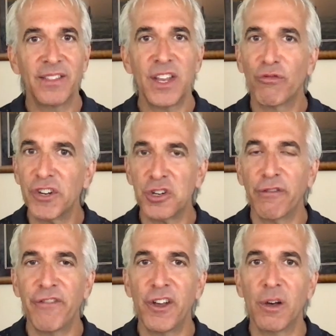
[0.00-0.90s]
The original
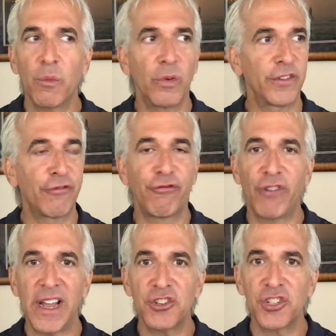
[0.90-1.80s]
film was
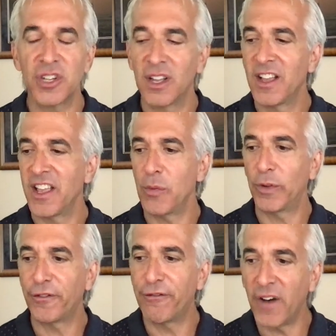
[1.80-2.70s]
fresh, it
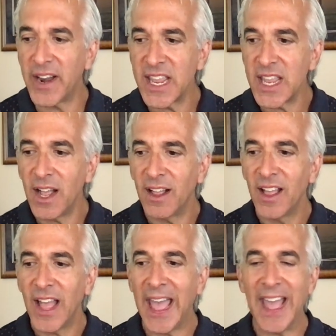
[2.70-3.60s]
was funny,
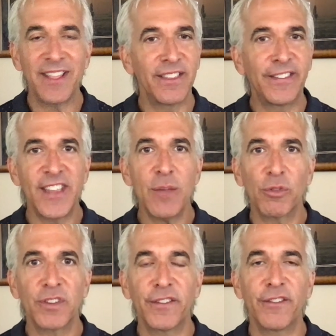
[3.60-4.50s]
and the
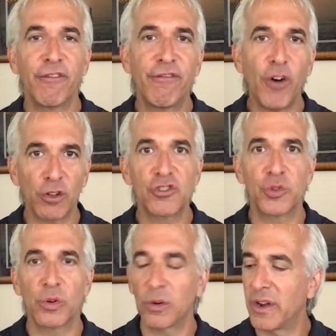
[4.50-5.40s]
sequel just falls
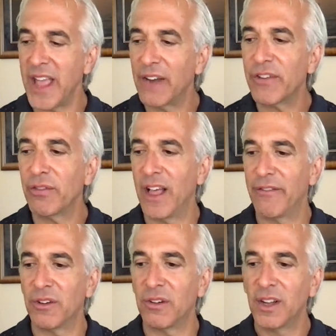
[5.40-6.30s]
short on every
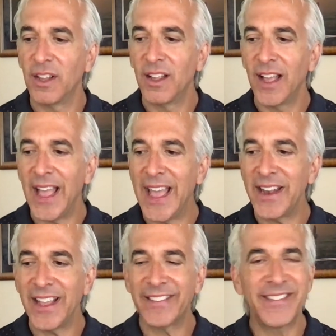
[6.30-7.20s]
level.
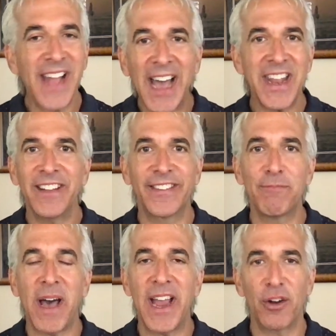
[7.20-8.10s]
And it's not
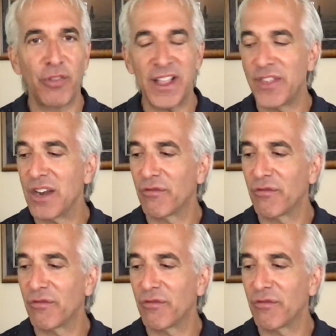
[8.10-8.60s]
inspired like the